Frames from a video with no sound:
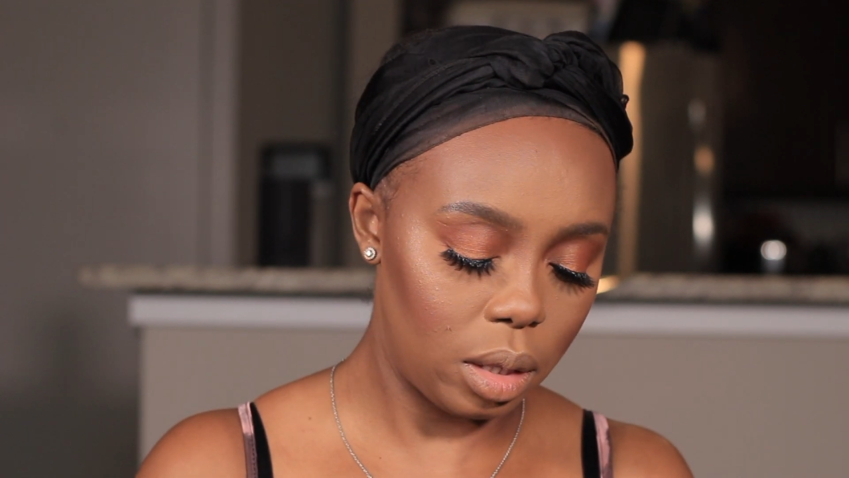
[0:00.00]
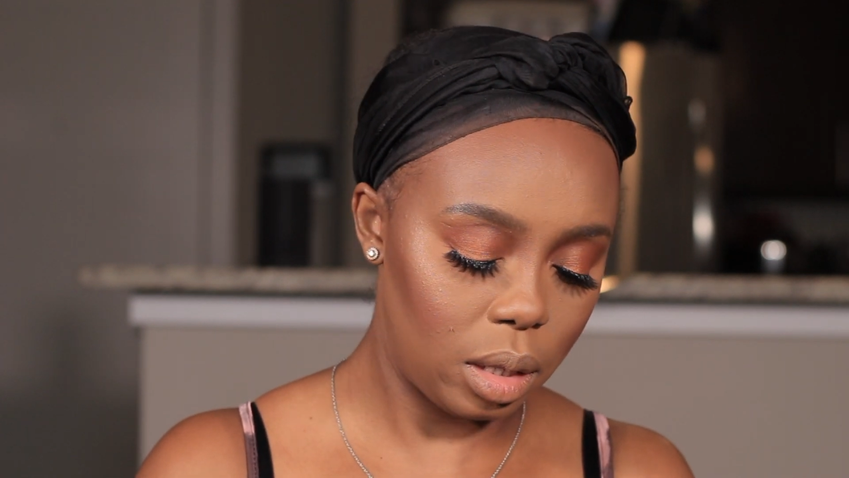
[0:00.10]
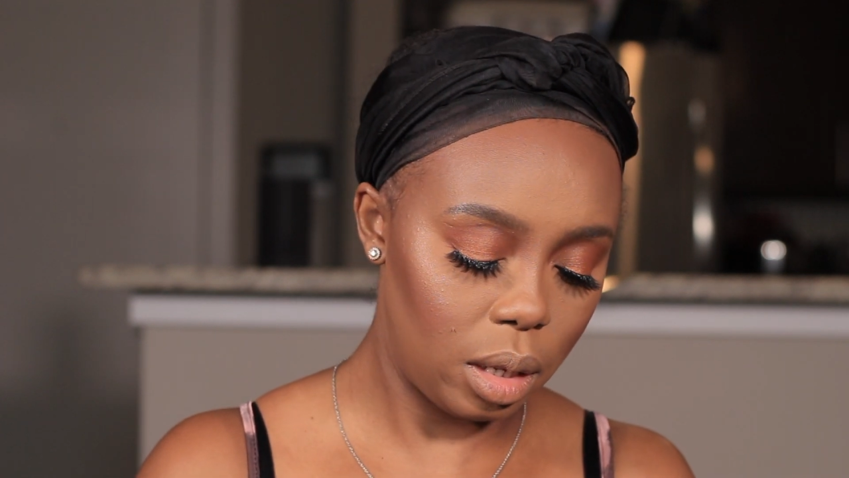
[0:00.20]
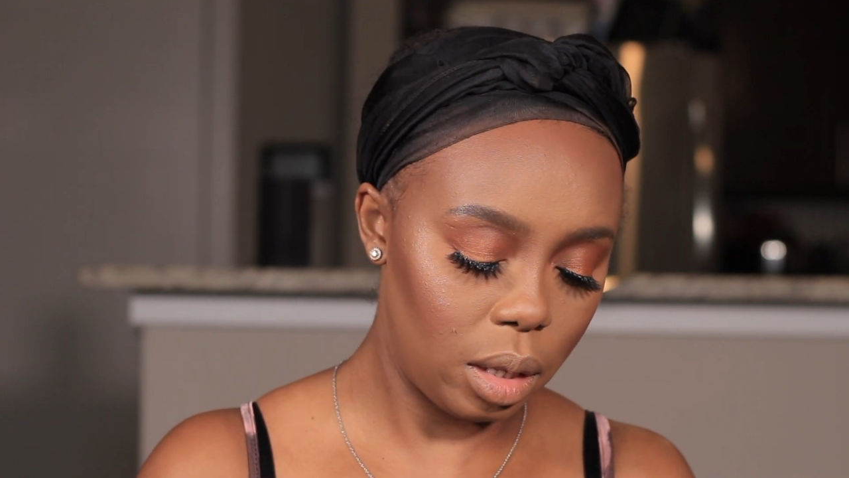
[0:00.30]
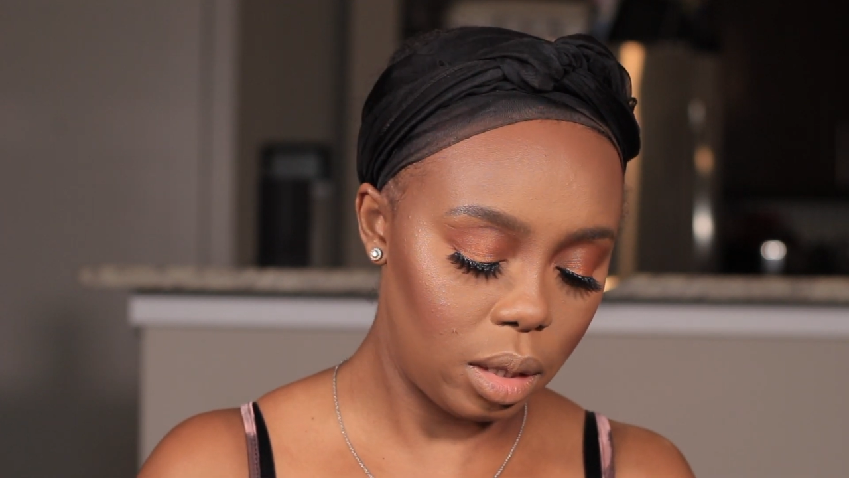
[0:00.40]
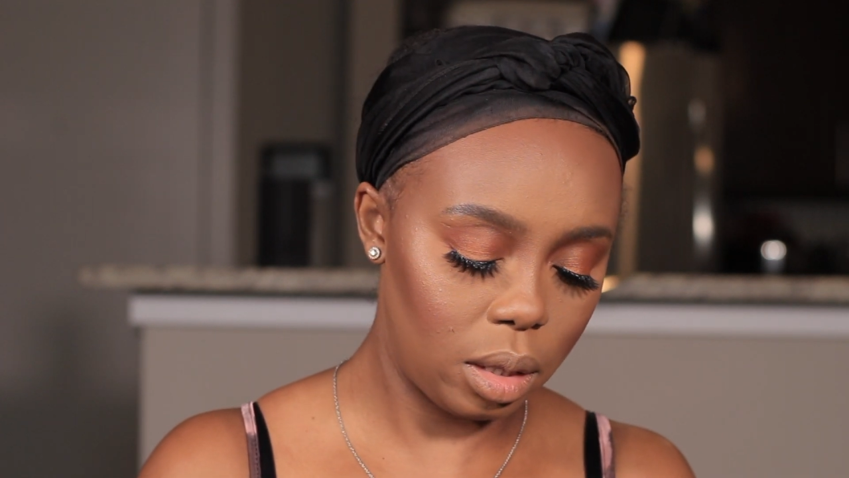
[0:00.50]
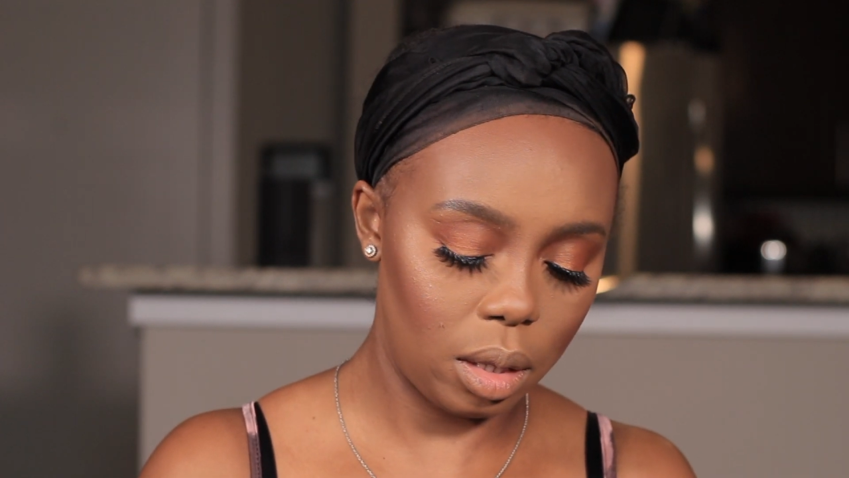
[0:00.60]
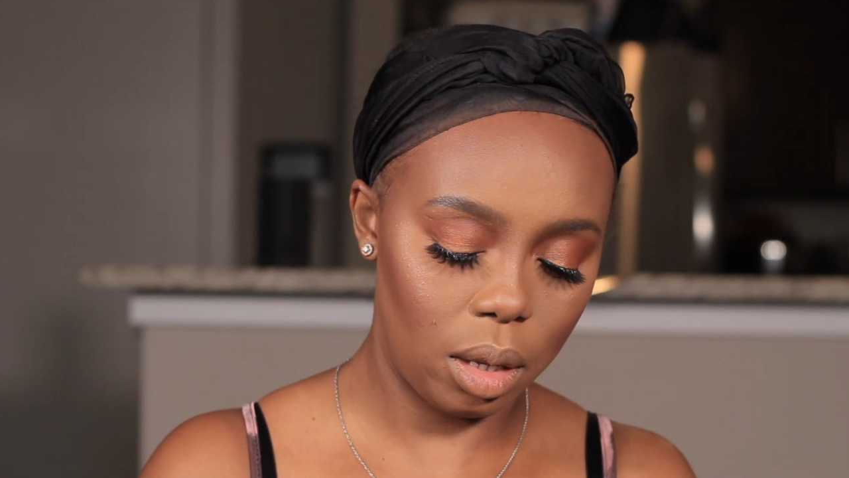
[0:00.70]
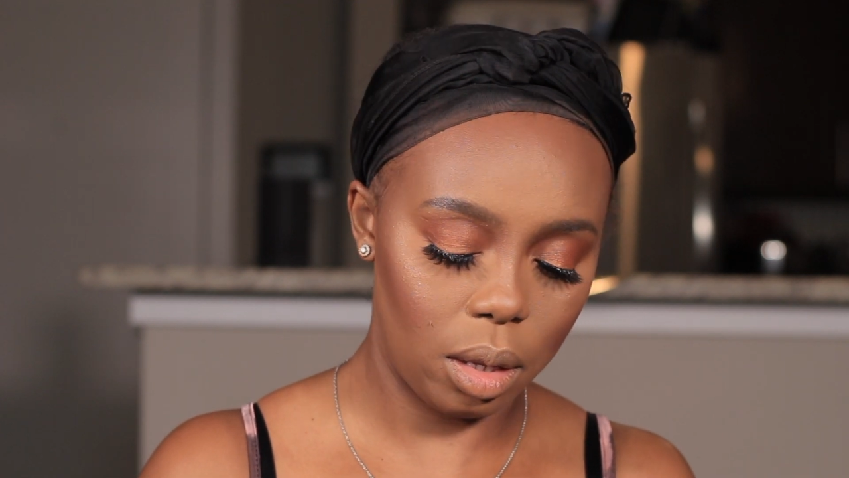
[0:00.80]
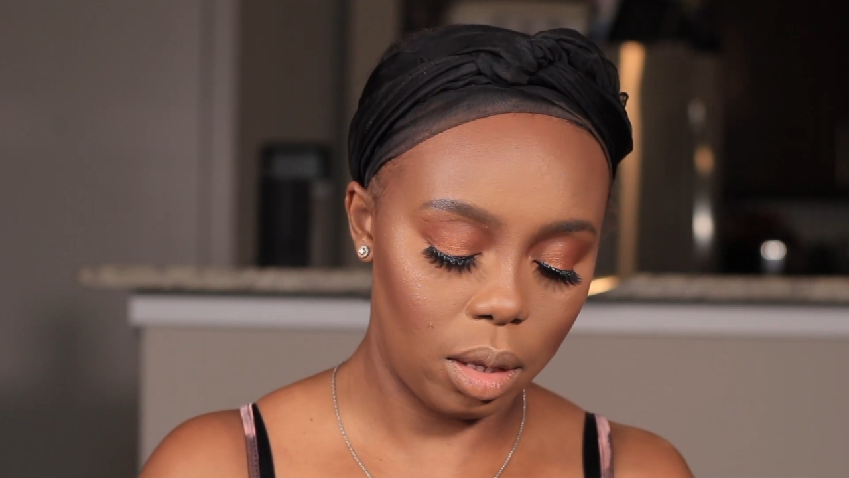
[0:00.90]

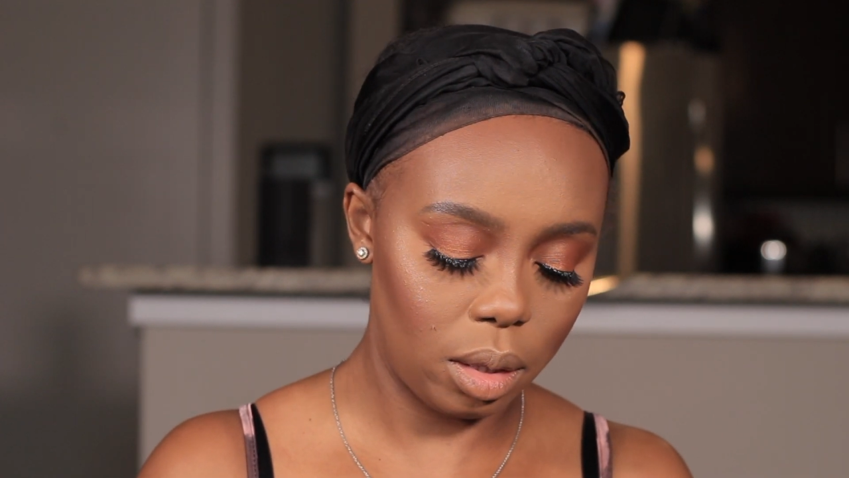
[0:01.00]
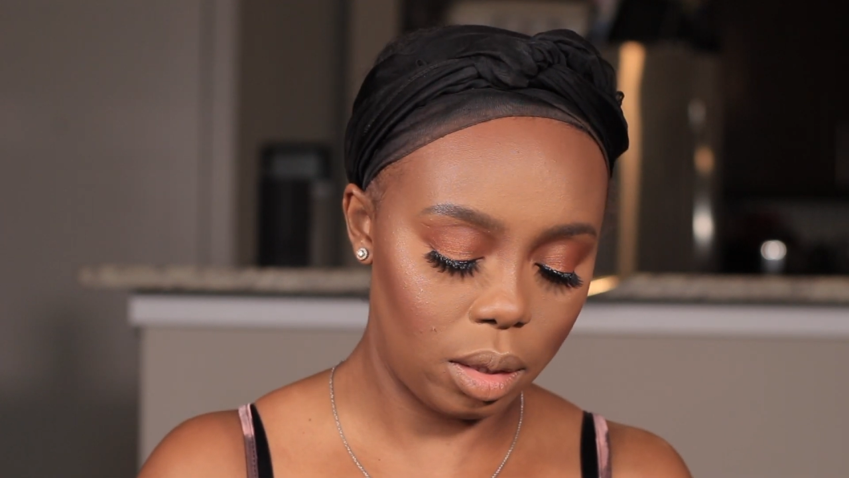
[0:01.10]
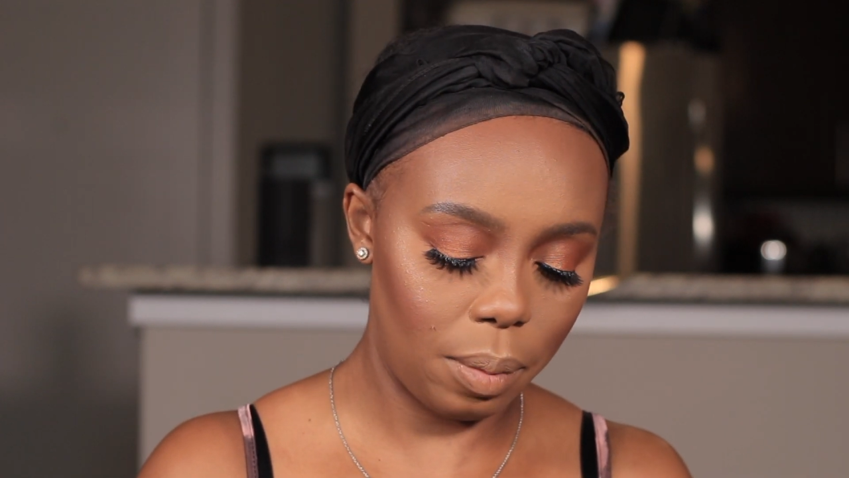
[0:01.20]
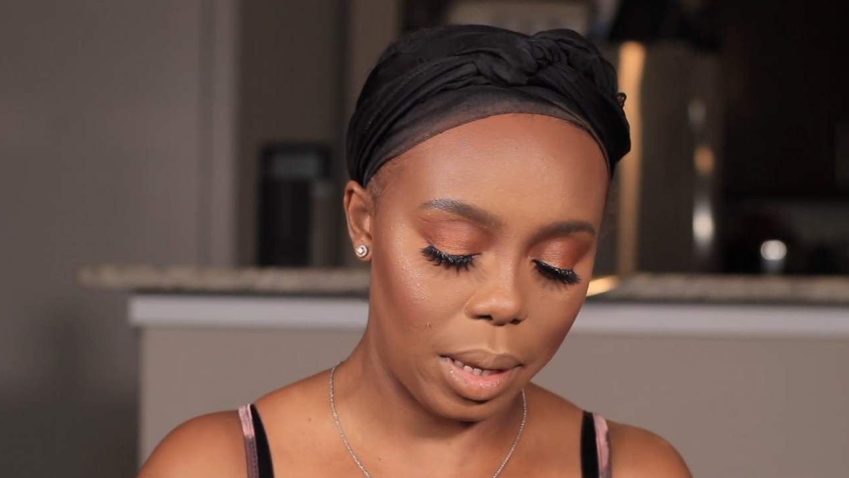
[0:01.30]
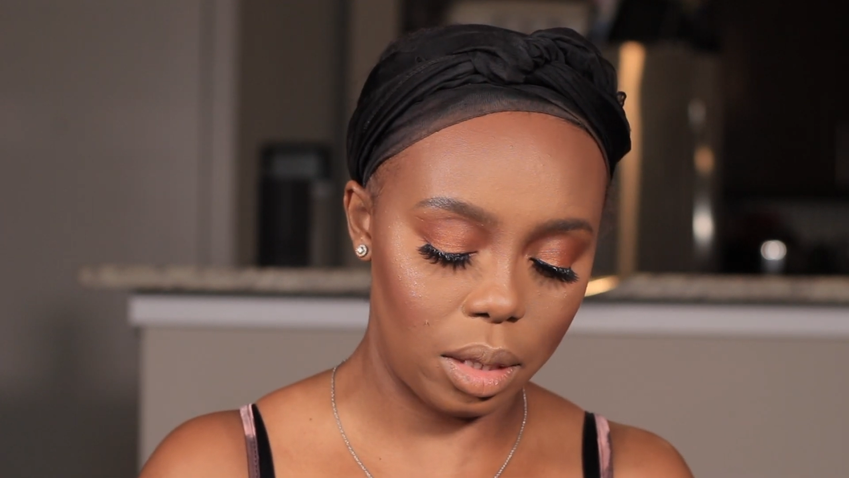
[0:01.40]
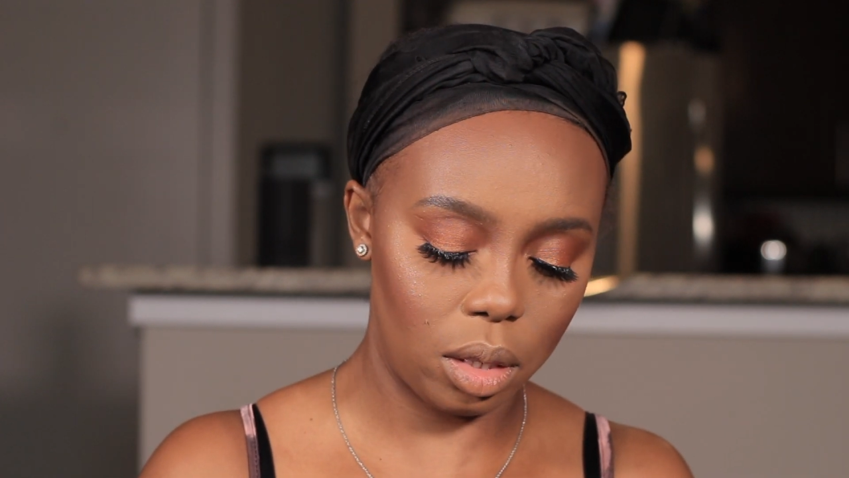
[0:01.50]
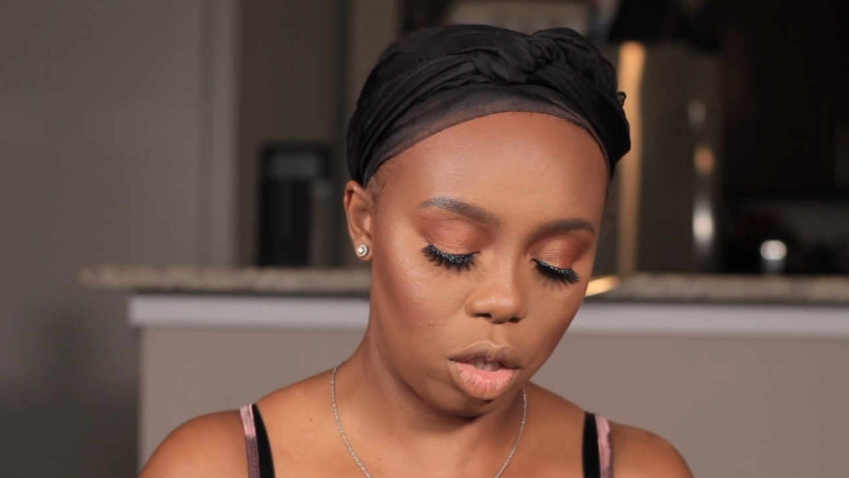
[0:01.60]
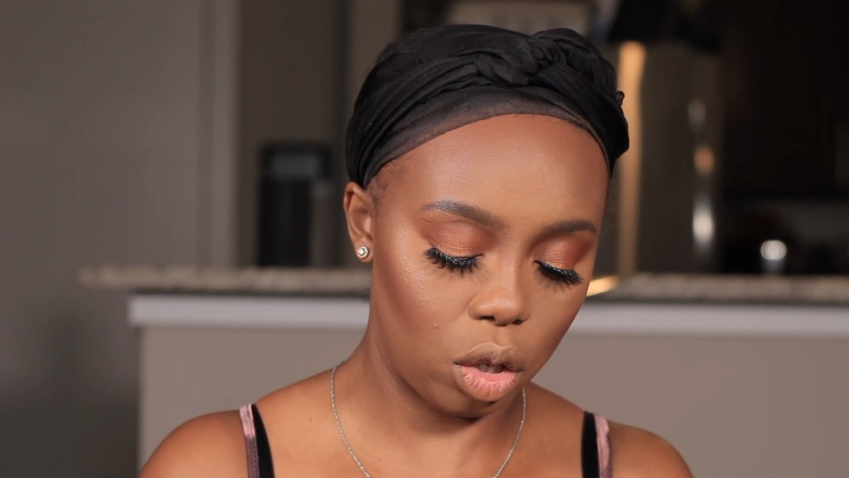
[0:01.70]
titsy bits.